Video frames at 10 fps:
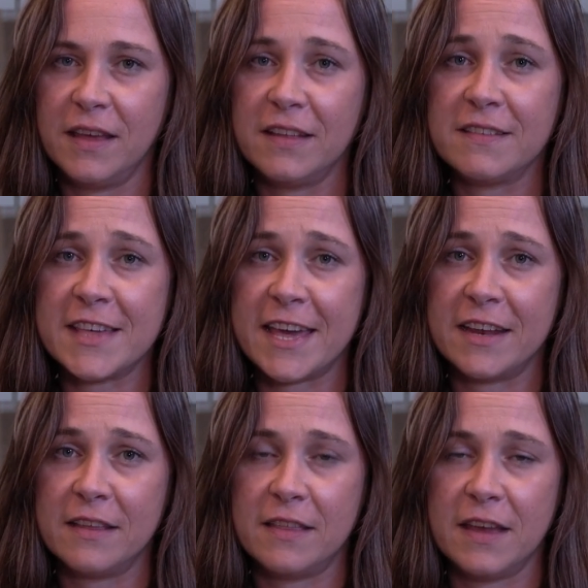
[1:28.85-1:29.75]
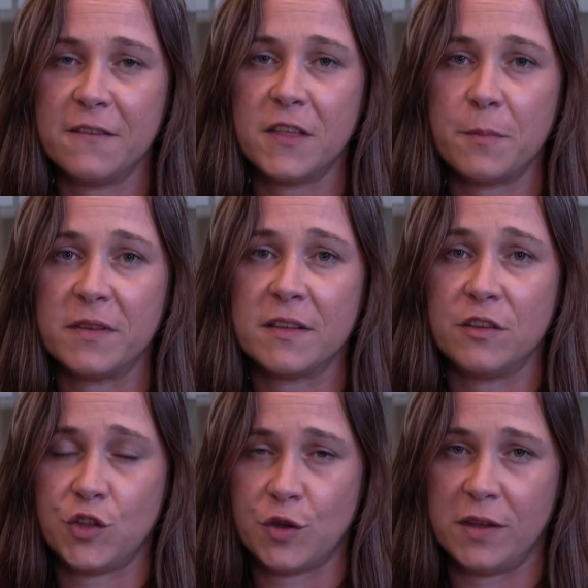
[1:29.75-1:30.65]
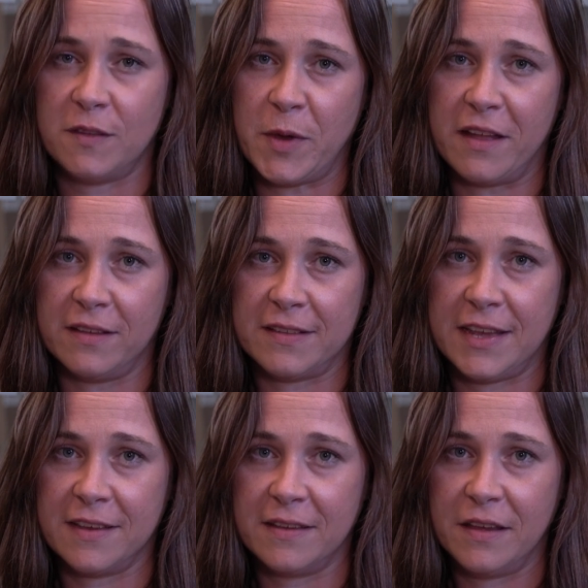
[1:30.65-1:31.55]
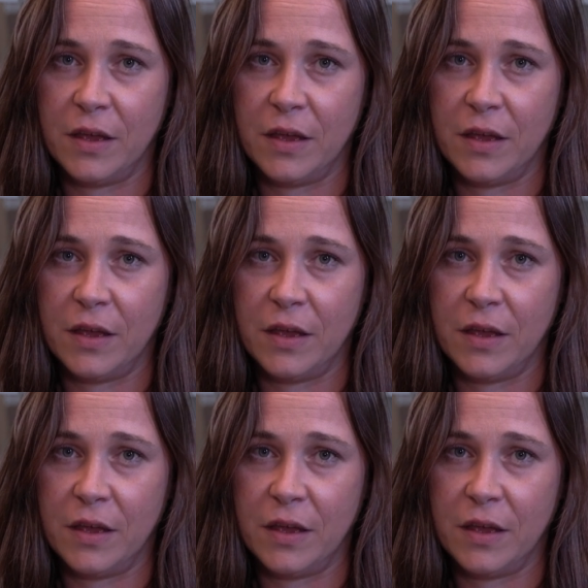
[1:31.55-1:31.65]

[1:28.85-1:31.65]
Instead, think of them as an insurance policy.